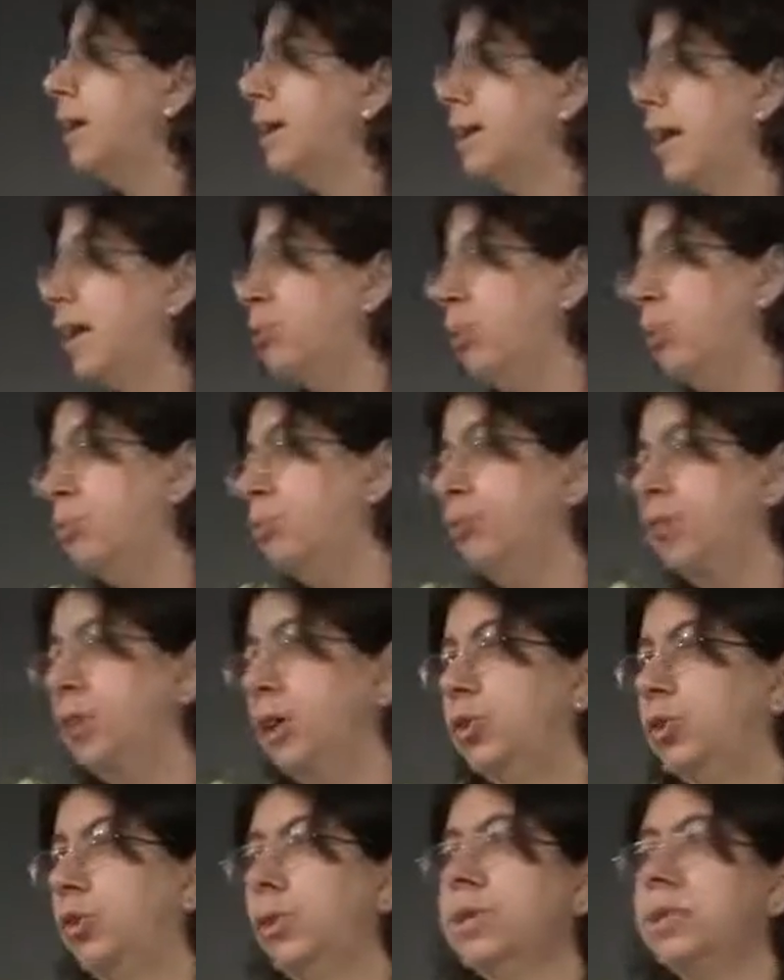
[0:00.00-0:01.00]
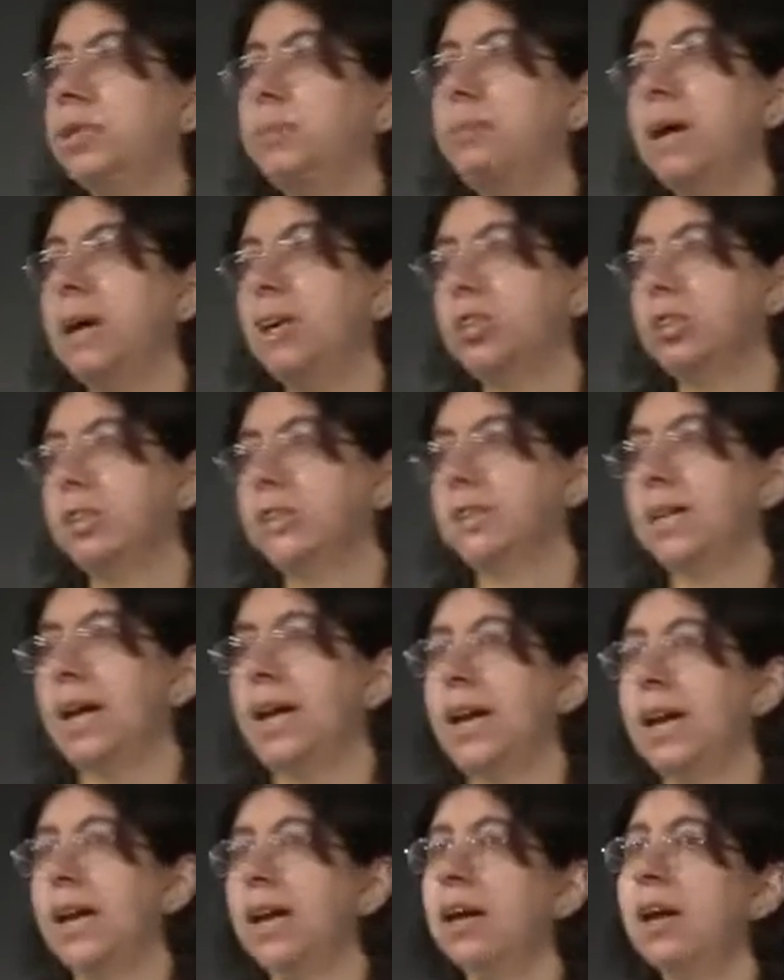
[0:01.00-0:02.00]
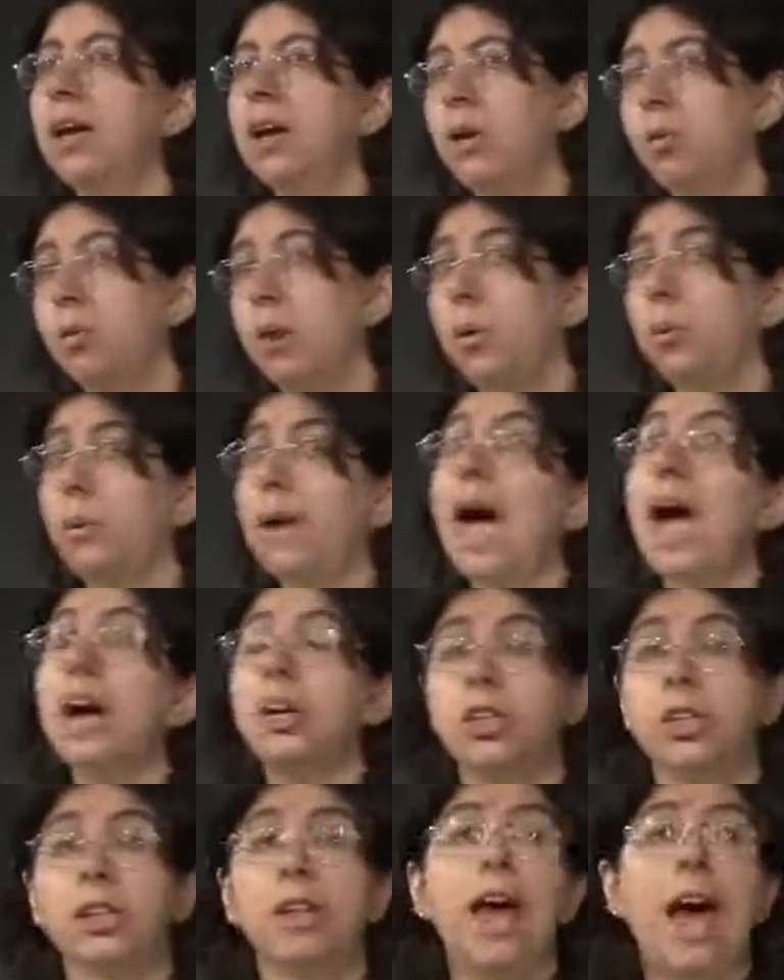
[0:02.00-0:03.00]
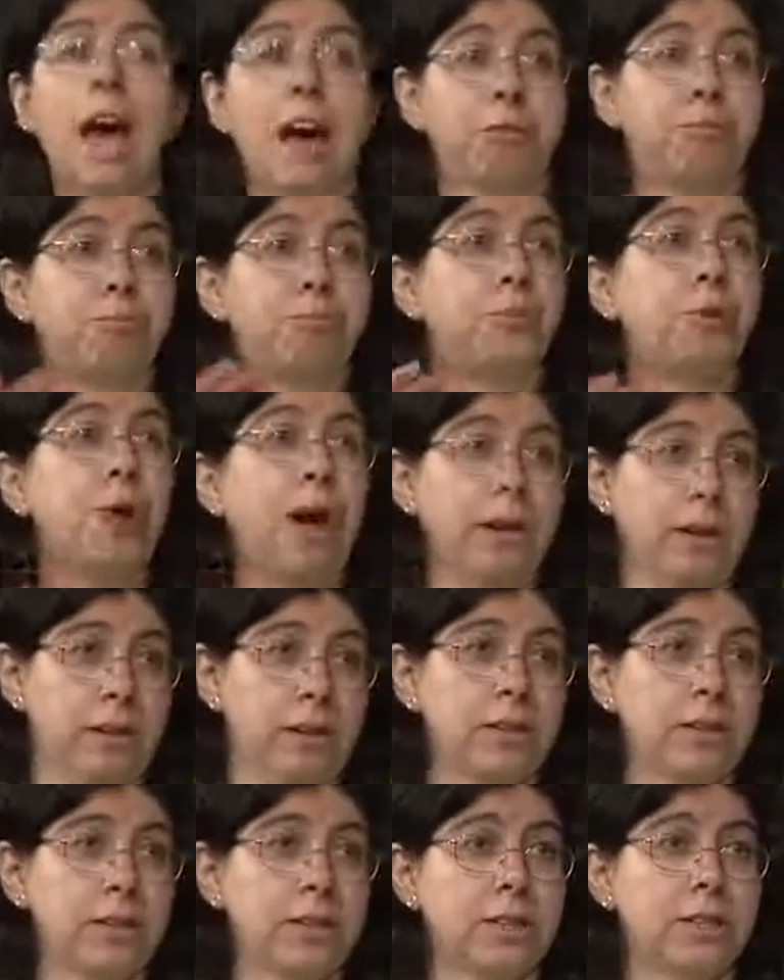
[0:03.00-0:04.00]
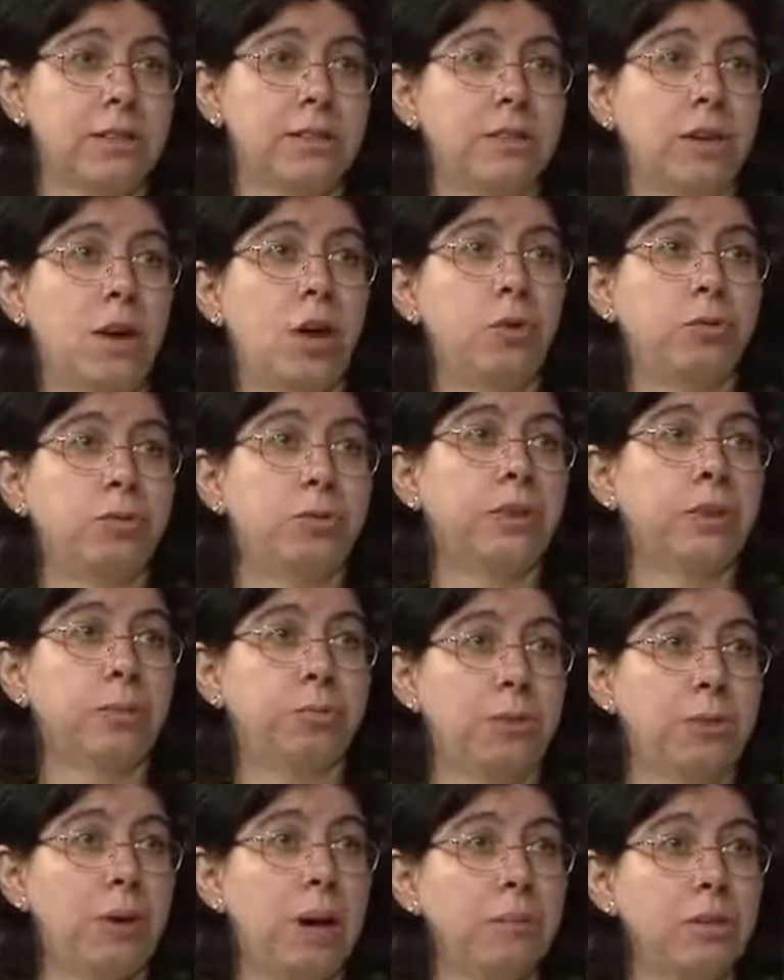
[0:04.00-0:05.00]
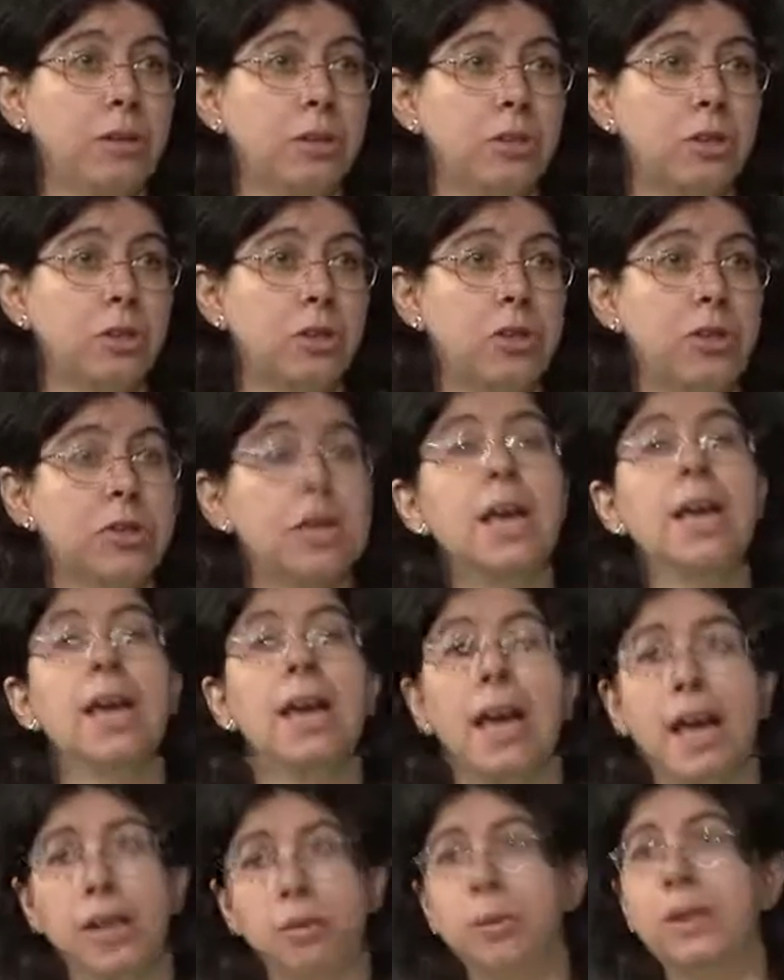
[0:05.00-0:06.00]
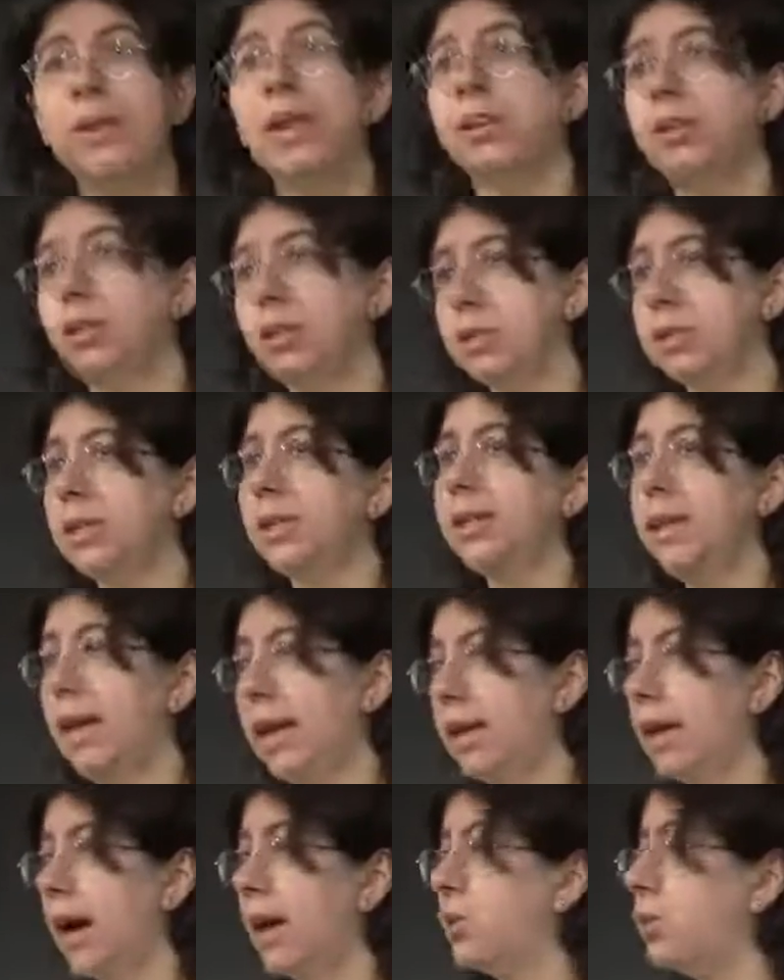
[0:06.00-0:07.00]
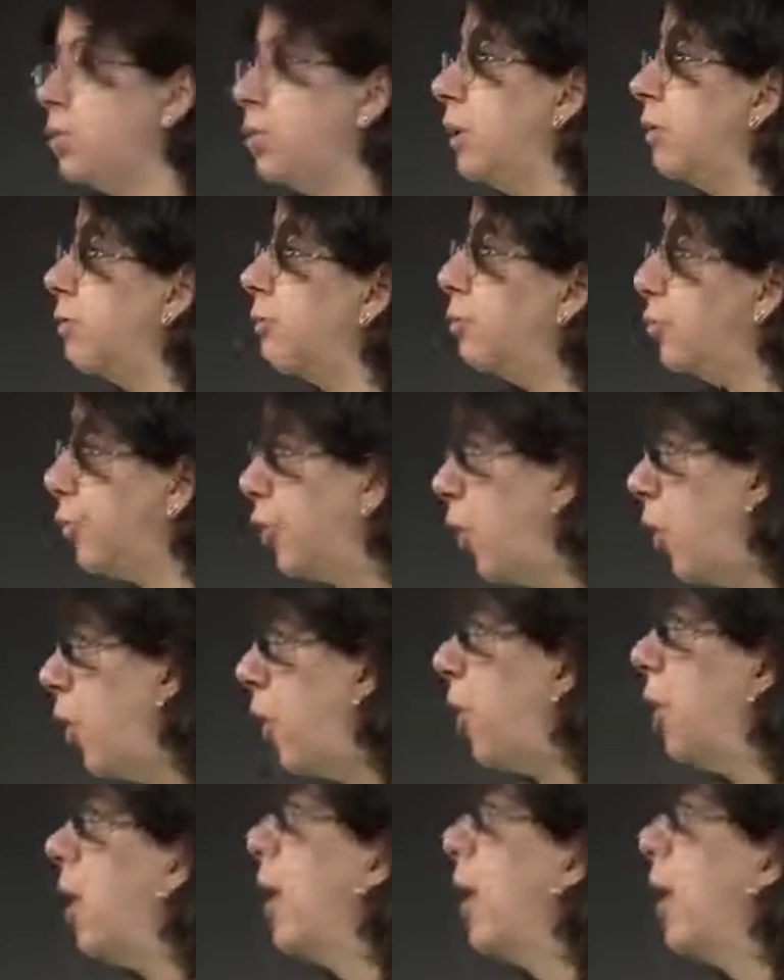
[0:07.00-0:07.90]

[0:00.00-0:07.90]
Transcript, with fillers: Then we're moving towards a Bayesian setting where we actually have priors over the parameters and we can use the data to infer